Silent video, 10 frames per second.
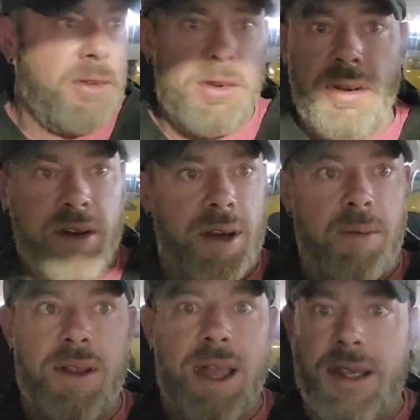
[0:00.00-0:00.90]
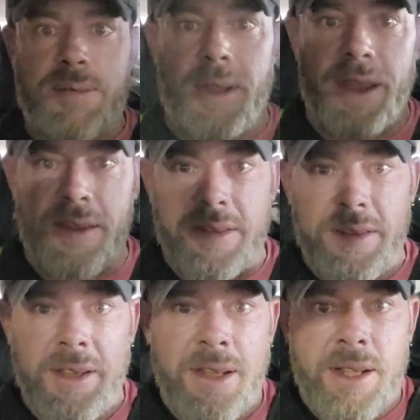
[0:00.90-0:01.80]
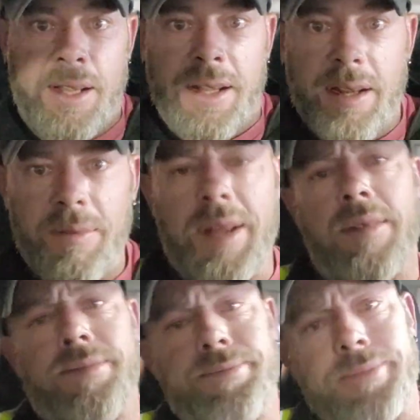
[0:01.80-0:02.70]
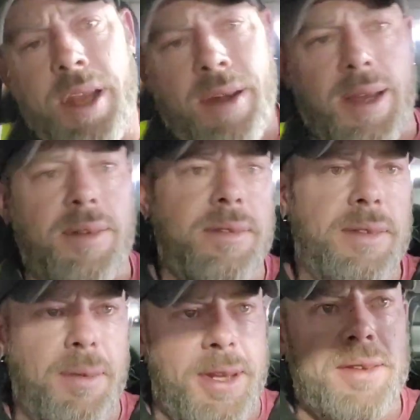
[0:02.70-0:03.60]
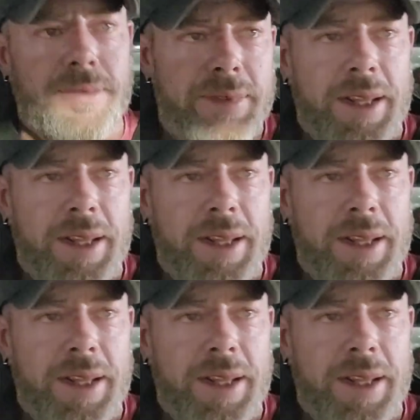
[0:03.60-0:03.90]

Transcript: you know you're going to be last place? Well, all right. I mean,